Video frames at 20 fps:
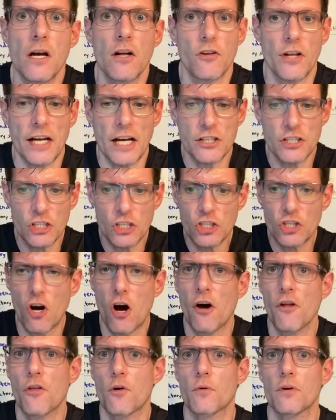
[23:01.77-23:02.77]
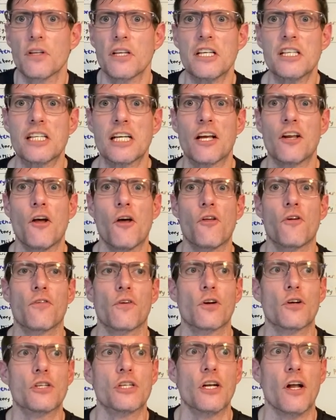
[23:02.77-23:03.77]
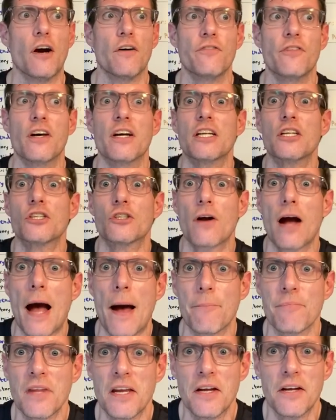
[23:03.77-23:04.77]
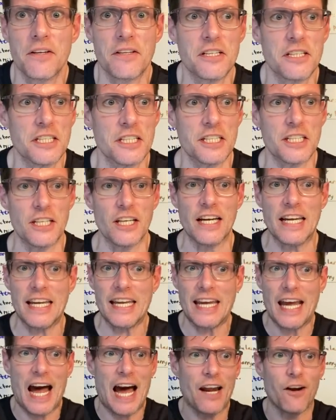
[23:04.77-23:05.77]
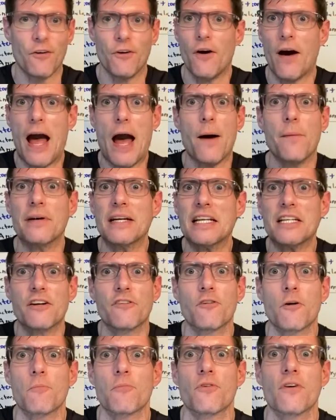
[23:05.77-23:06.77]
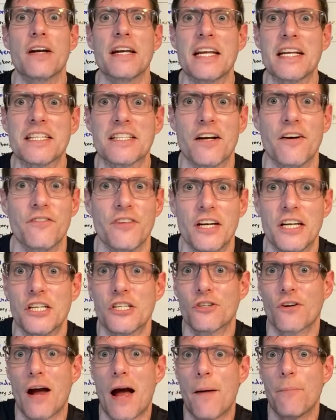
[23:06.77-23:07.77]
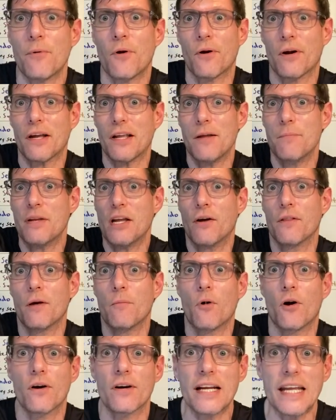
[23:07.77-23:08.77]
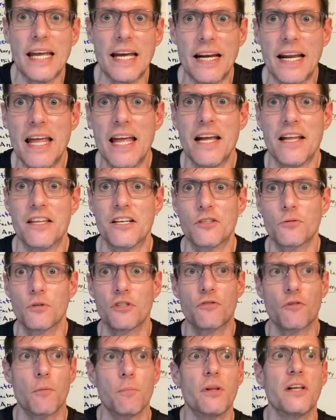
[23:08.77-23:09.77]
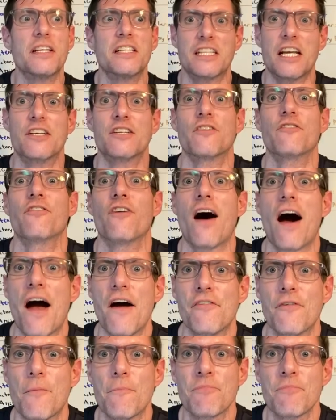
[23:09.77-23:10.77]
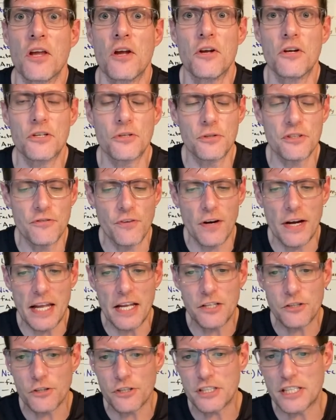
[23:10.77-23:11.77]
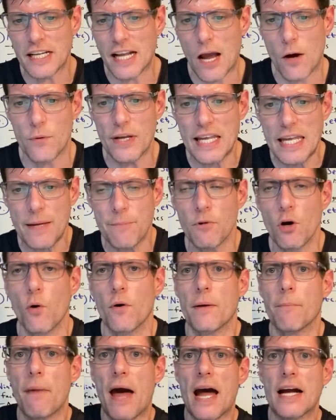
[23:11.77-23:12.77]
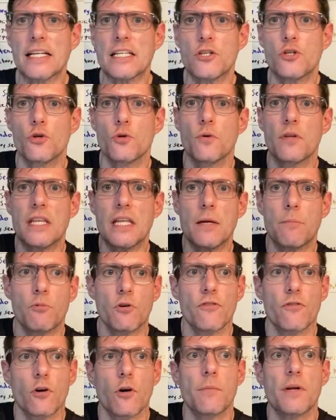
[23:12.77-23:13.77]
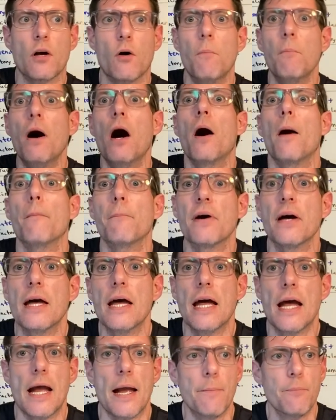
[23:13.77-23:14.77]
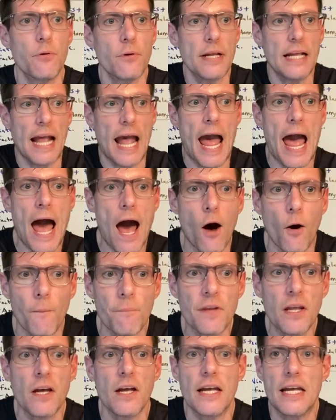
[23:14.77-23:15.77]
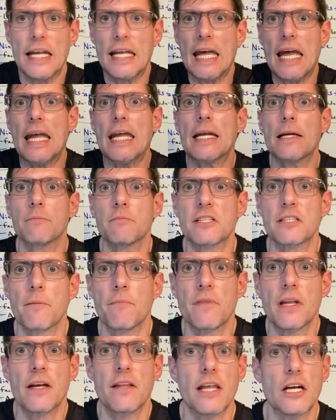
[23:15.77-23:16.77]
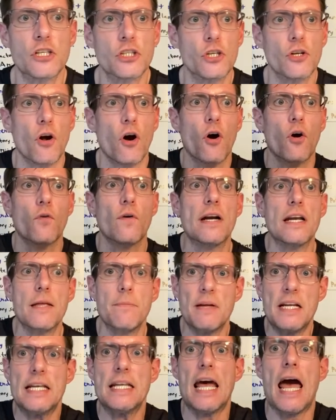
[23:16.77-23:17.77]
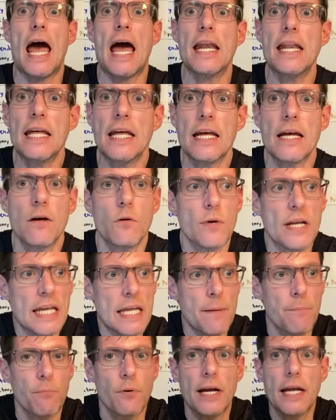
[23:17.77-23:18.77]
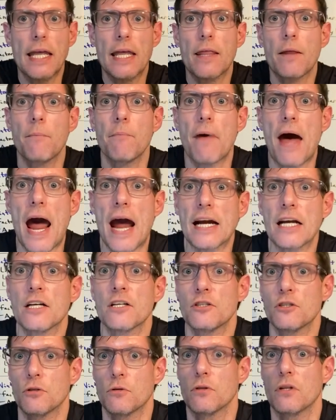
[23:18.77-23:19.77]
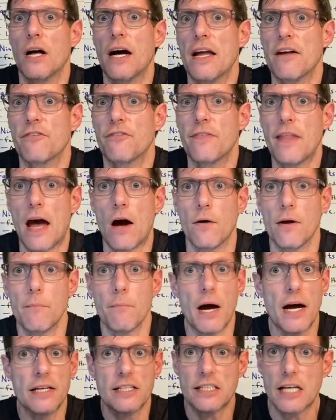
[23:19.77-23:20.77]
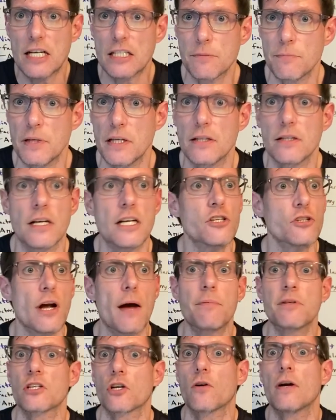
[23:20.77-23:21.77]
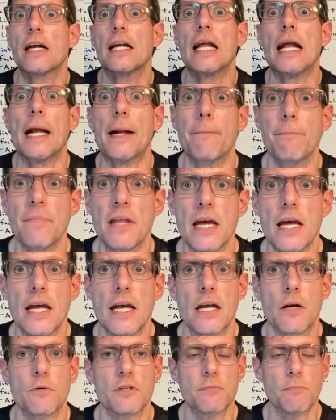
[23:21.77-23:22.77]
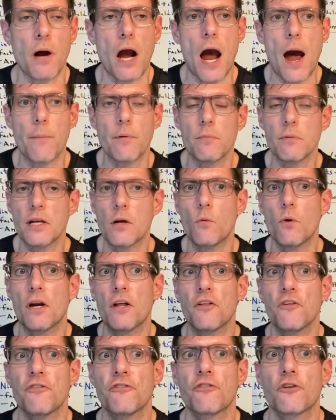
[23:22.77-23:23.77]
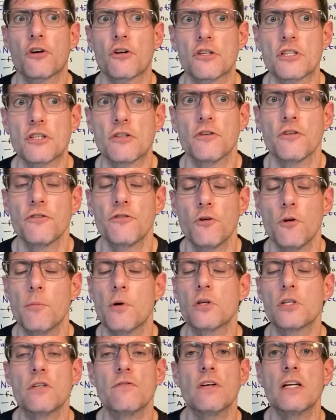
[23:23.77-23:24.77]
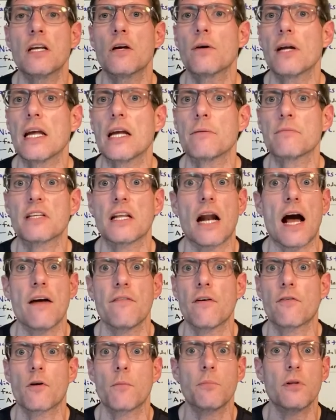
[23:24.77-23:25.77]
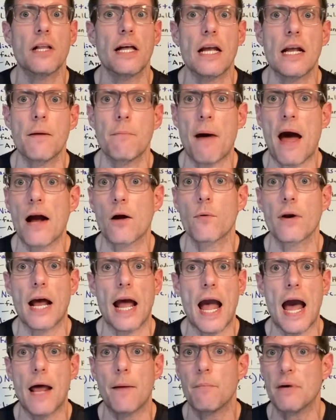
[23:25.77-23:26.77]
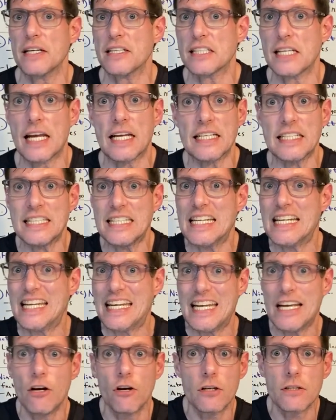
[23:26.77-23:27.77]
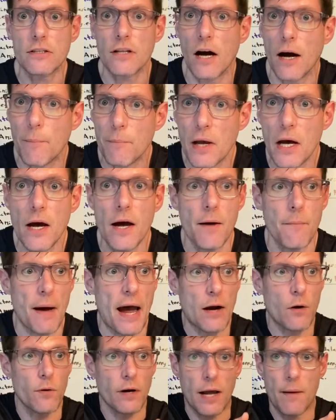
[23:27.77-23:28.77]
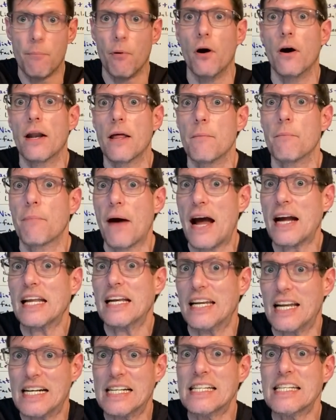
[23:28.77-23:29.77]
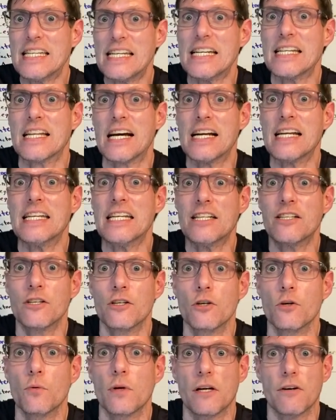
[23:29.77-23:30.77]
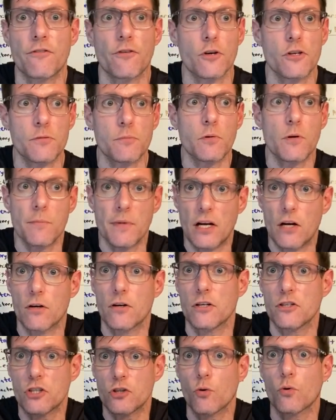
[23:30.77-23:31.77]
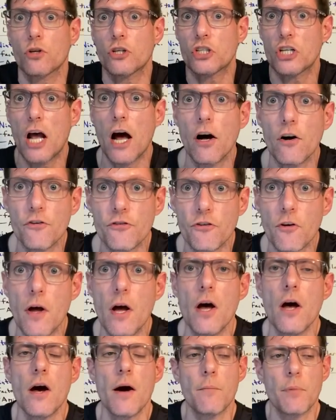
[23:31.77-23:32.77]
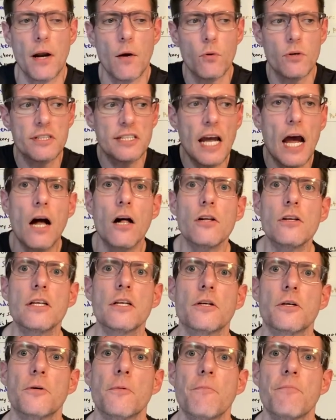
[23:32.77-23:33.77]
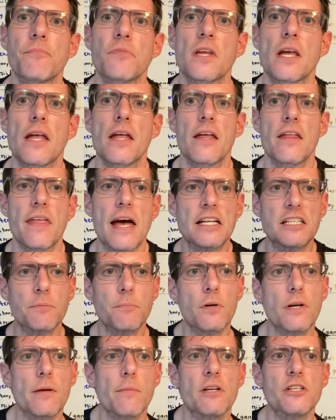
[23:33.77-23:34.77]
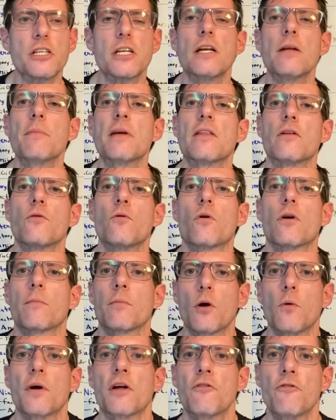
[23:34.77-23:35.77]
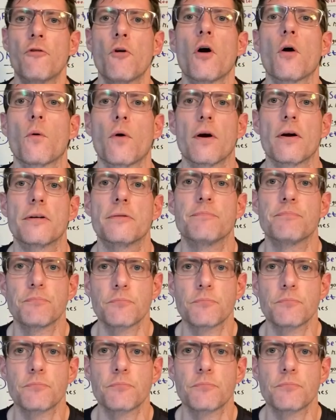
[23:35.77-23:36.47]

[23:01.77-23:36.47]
Like, I just saw they're releasing another version of Night Trap. This is like, I don't know how many different printings of Night Trap are going to be on the market. This one's for PlayStation 5. So it's very interesting how we keep going back to the proverbial pump and putting out games that should already be dead. We keep bringing them back to life. Now, in my assessment, Night Trap is a great game. It was probably one of the first full motion video games that I've ever played back when I had my Sega CD hooked up, back when I bought it back in 1992 when it first premiered on store shelves. But I will tell you, that's pretty much going to be the norm going forward.